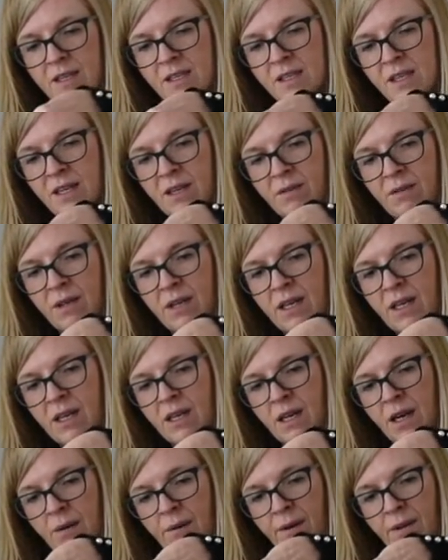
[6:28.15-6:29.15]
so
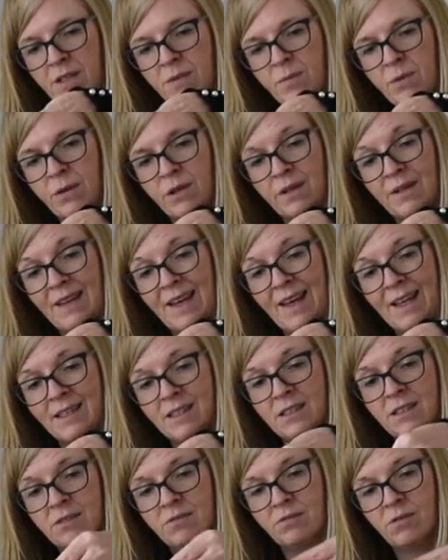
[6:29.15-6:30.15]
I'm going to put it on the
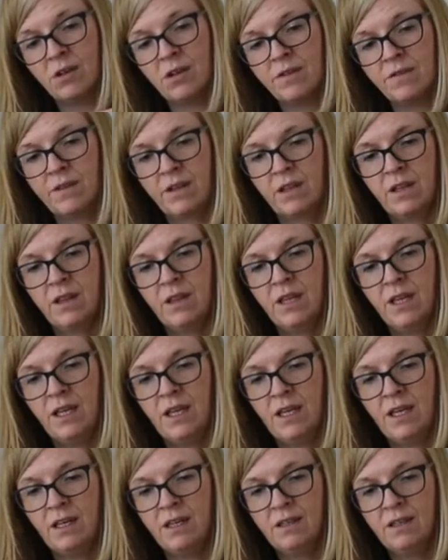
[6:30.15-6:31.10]
end rather than the